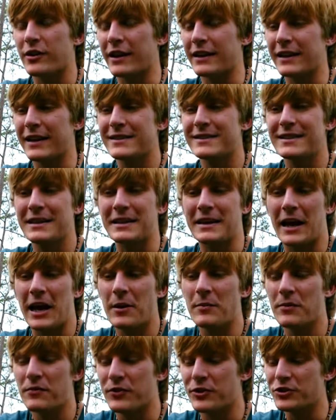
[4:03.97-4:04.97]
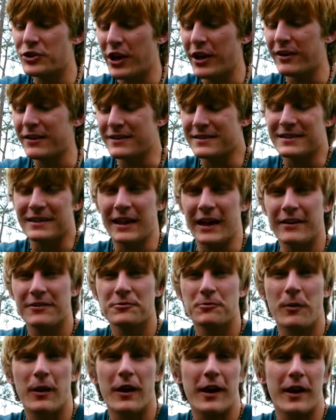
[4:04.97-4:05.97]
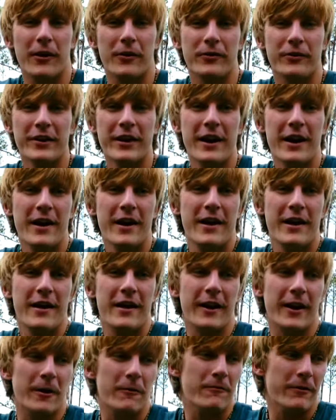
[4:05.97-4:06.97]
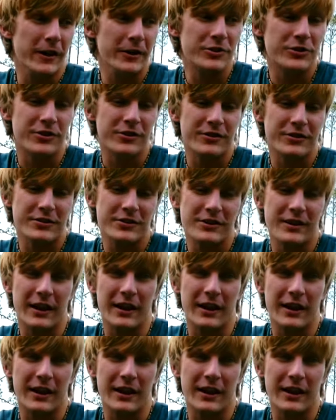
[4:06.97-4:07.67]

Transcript: And that's the name of the channel, is Life's Wild Adventures.